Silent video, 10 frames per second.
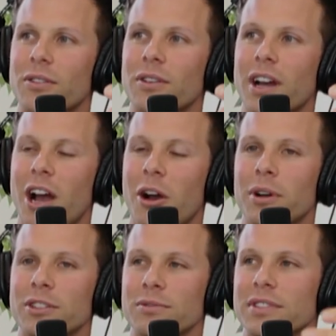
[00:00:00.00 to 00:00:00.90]
how
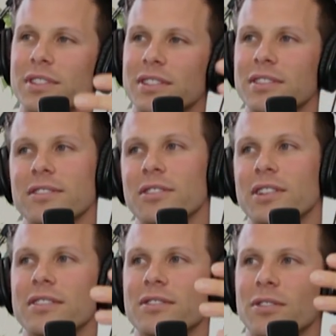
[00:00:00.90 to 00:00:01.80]
much resistance there
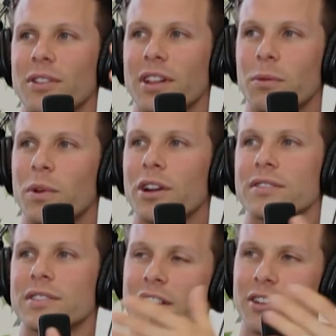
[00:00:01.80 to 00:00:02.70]
is. So like, where
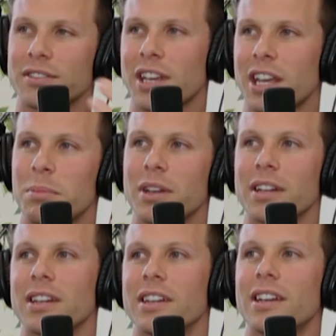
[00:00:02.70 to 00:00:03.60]
is the air
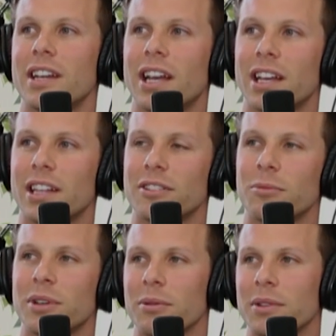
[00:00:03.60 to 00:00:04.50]
escaping? And
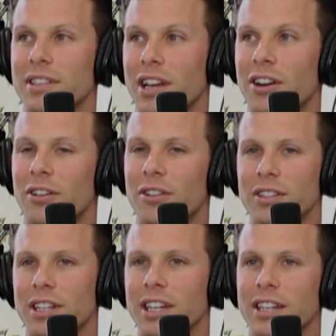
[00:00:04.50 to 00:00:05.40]
you'll be able to
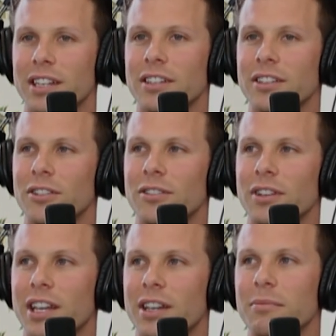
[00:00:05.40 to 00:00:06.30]
tell, like,
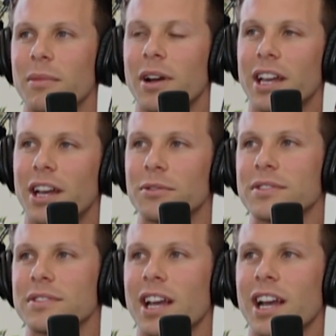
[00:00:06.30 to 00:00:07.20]
okay, my
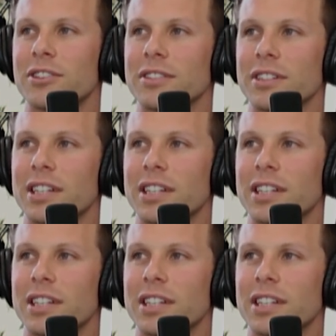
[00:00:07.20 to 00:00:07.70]
house is actually